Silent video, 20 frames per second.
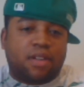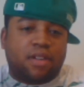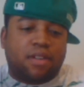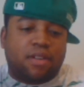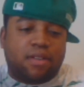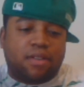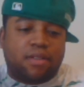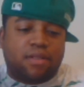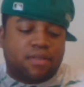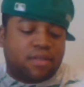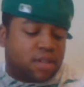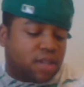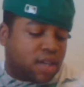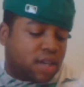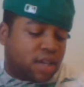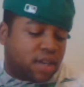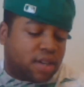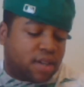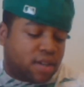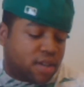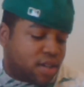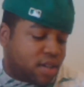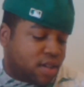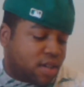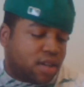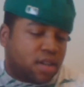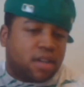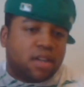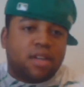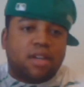you know, yeah.
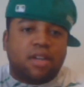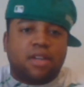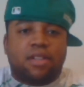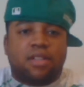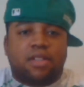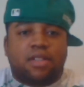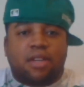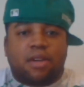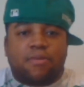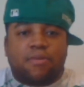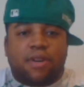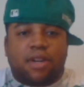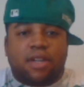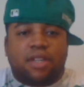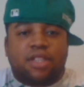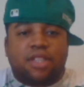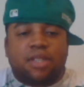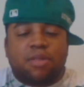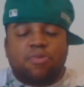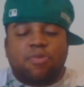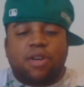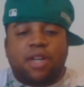So just